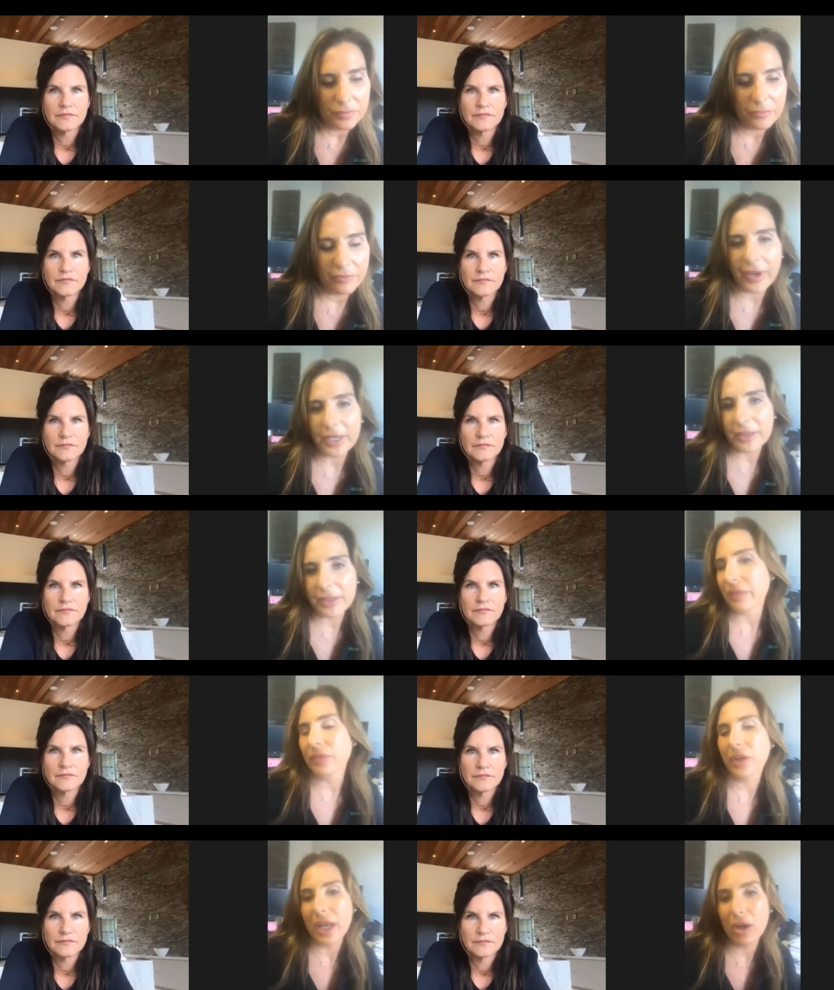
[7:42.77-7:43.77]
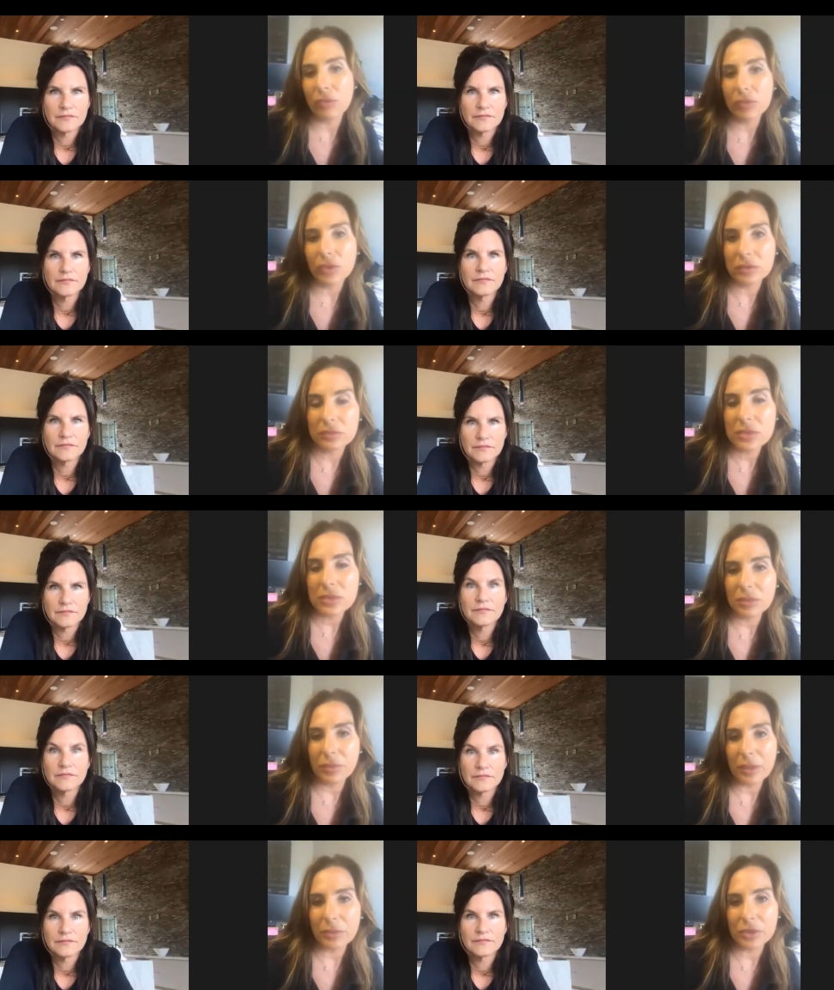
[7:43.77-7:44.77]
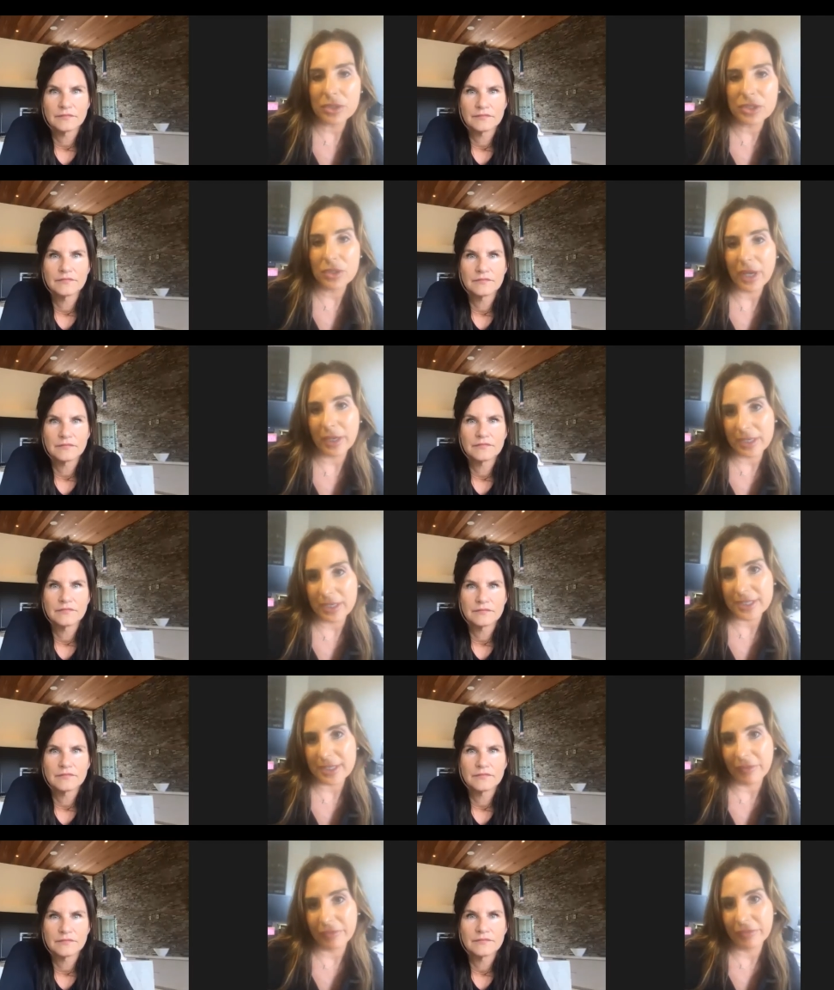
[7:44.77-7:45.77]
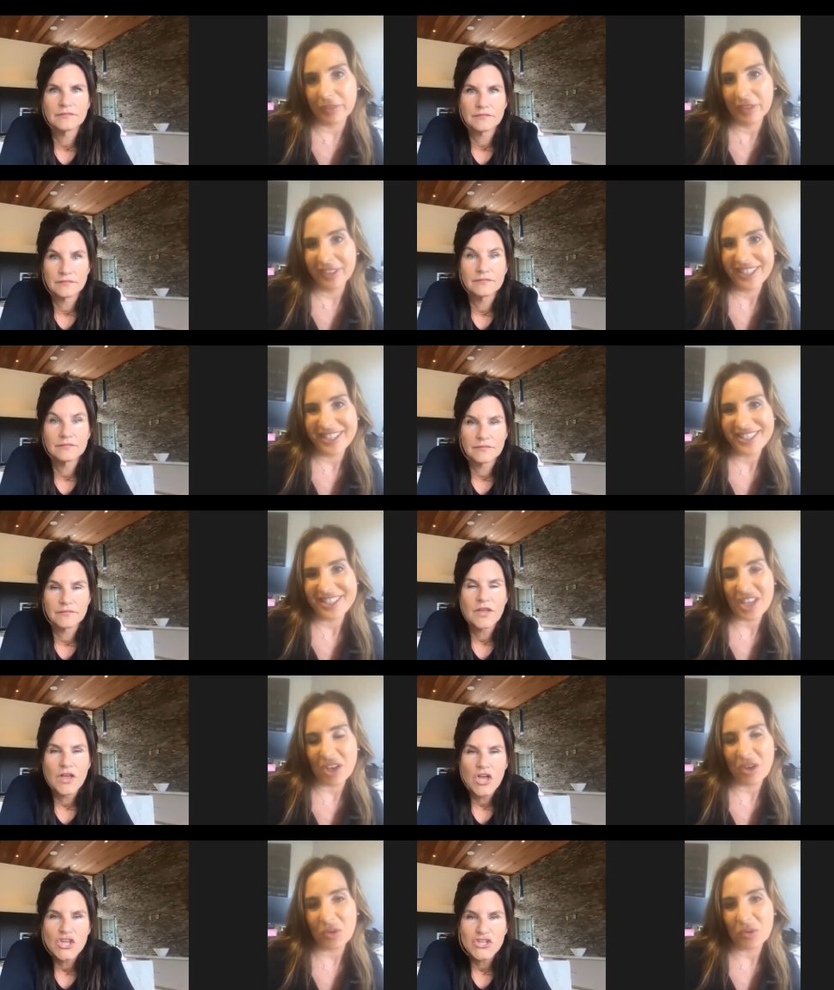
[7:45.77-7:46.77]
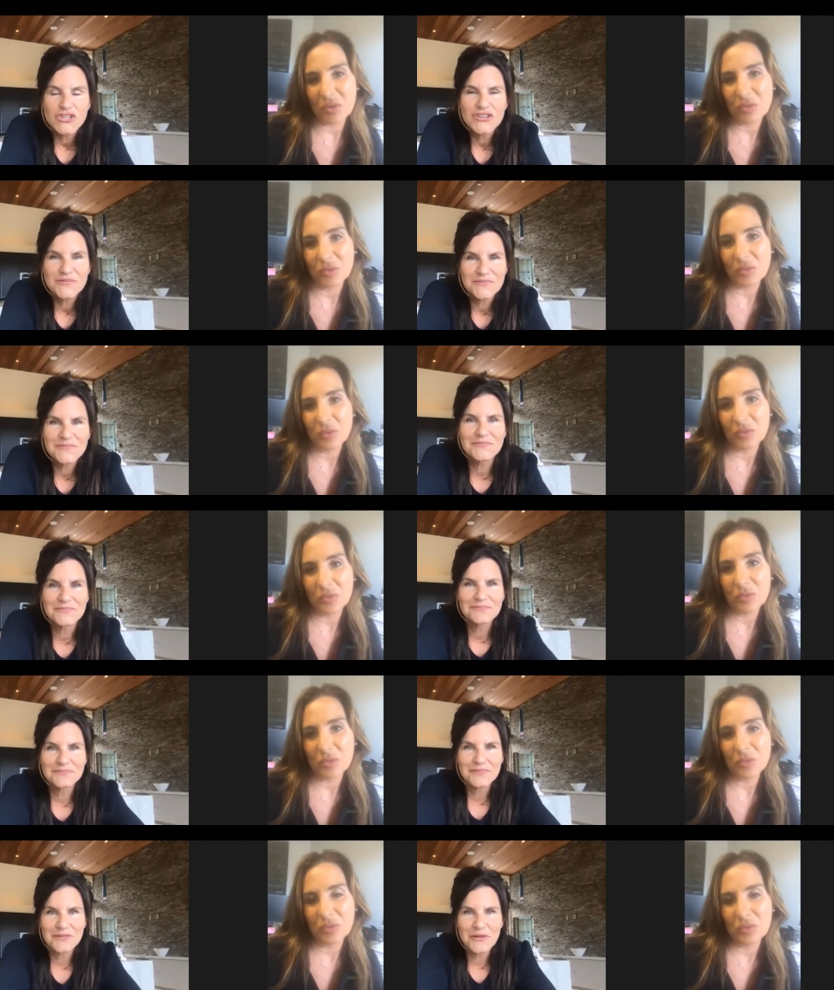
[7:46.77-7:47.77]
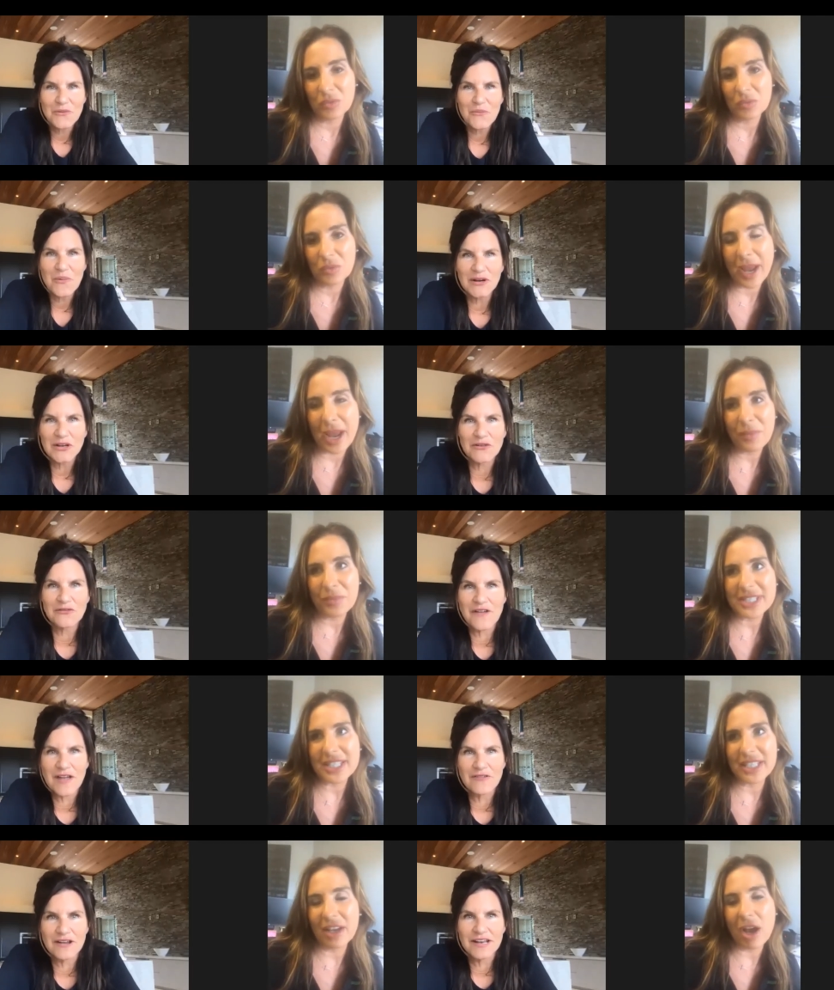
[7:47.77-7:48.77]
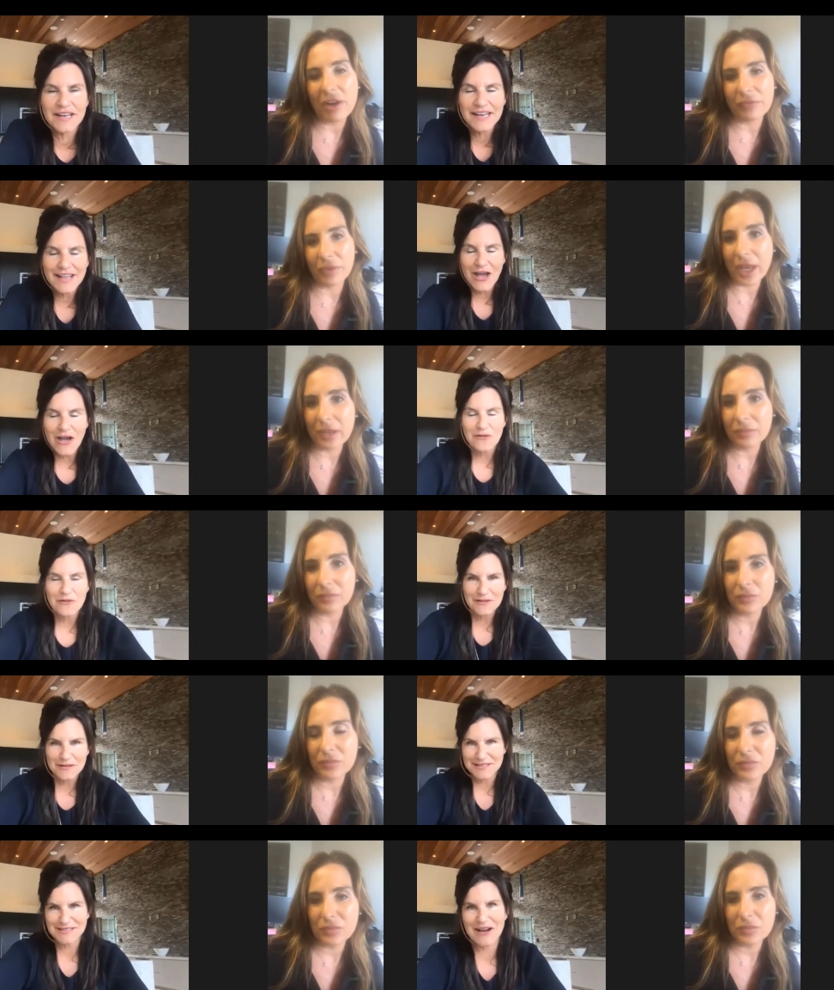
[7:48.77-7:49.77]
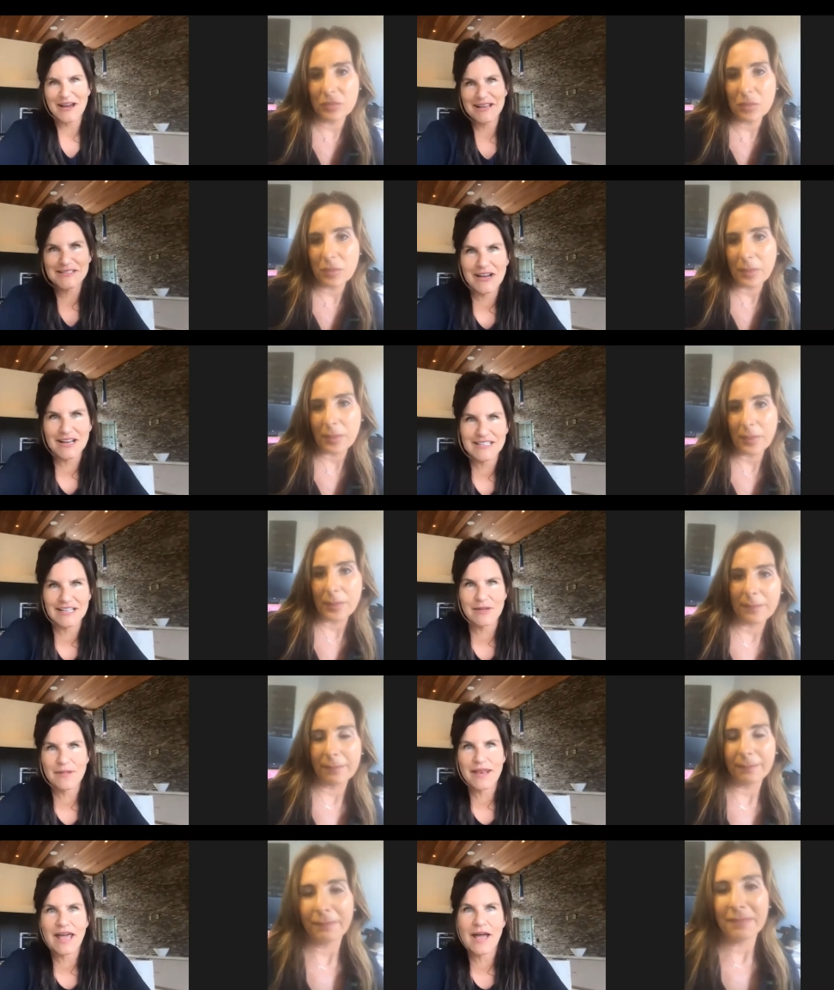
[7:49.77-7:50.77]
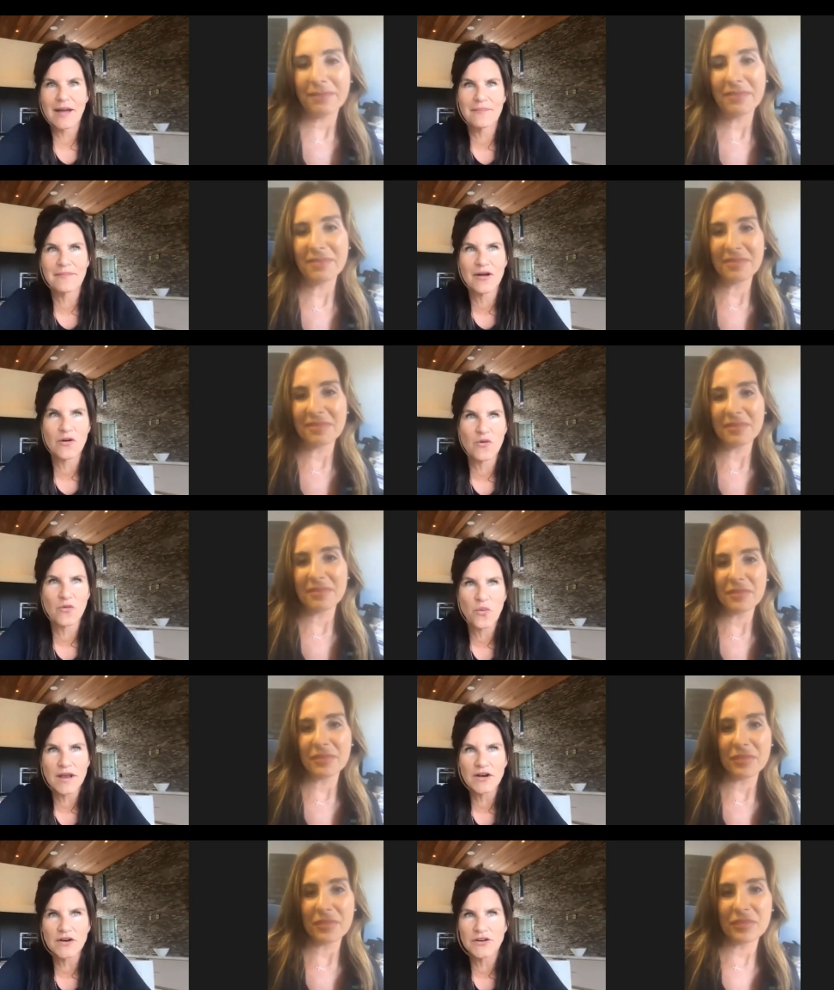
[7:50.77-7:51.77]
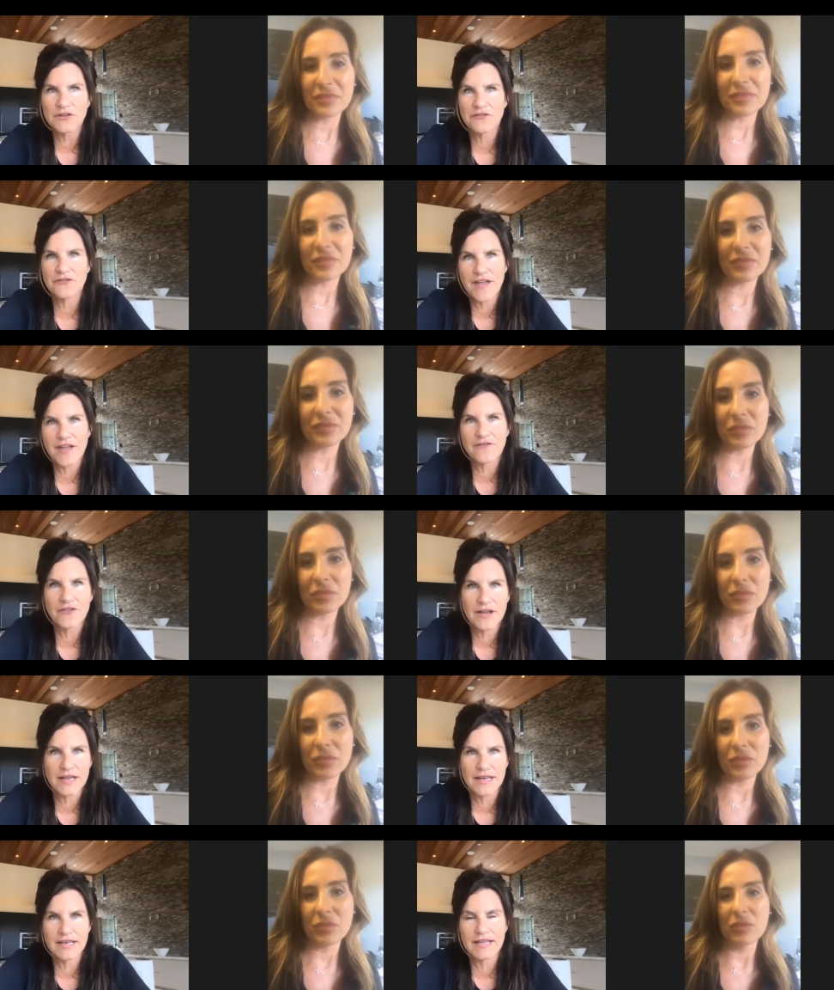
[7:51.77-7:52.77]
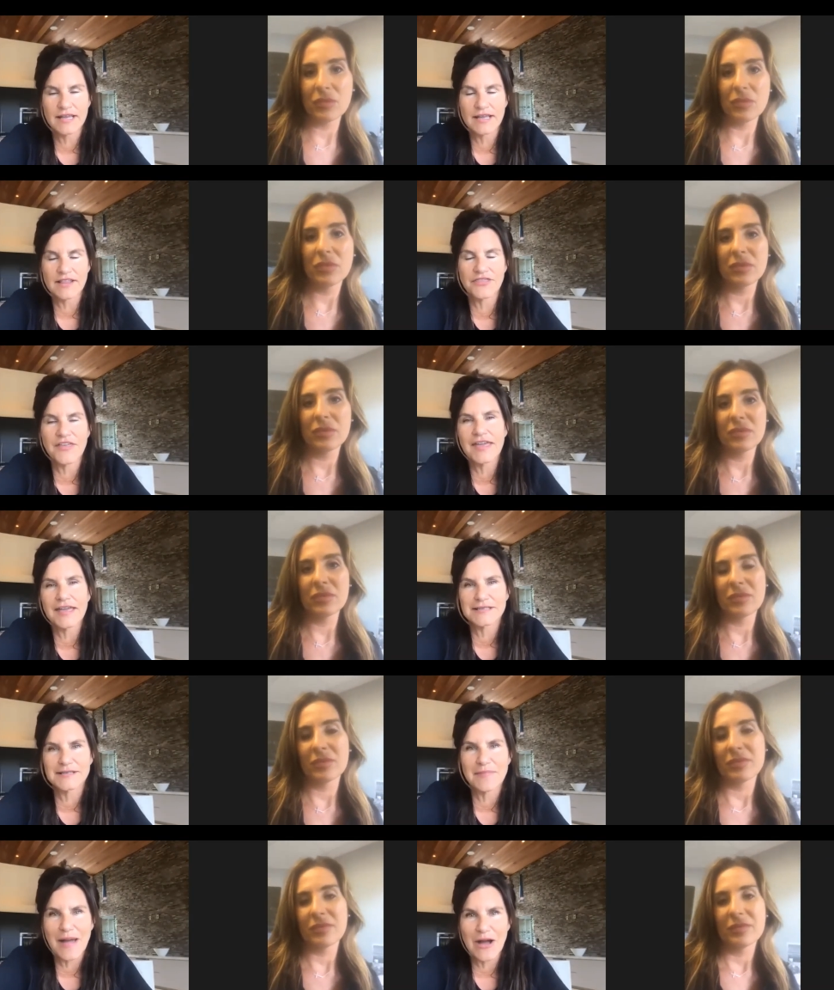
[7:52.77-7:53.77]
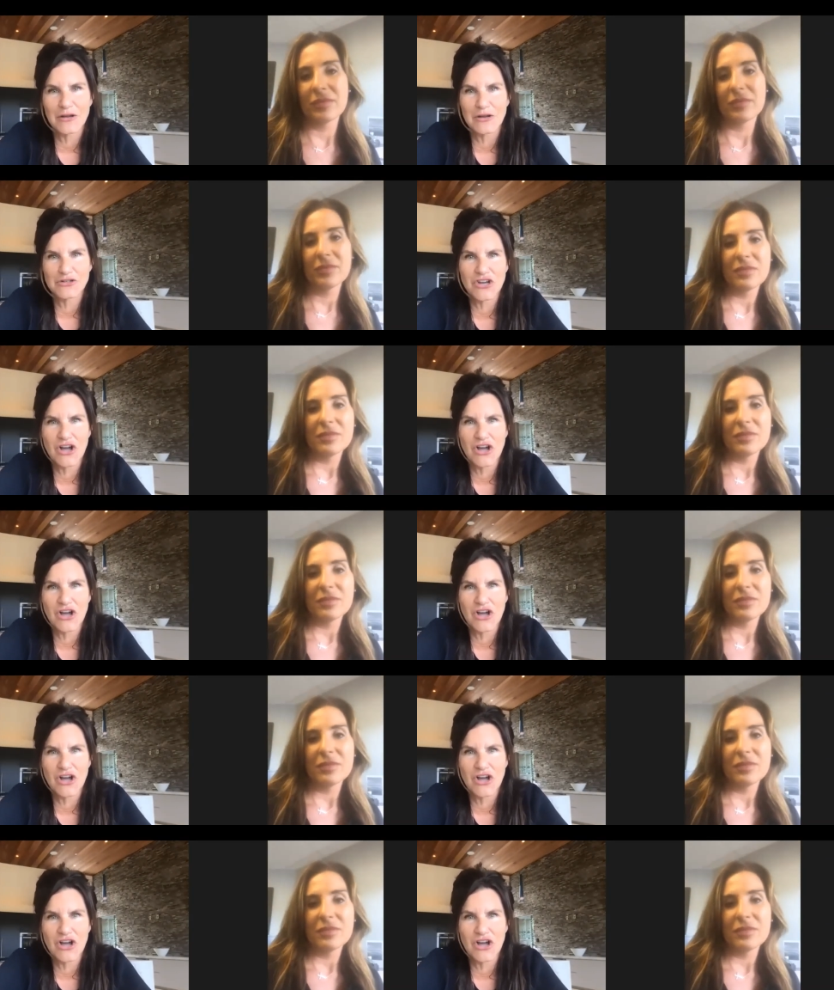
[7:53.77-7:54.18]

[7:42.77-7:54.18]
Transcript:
Speaker 1: finding that very helpful to be able to do that kind of stuff. So we're what happy.
Speaker 2: Favorite, oh, sorry, sorry, Tandy, but um, what are your favorite things about your job?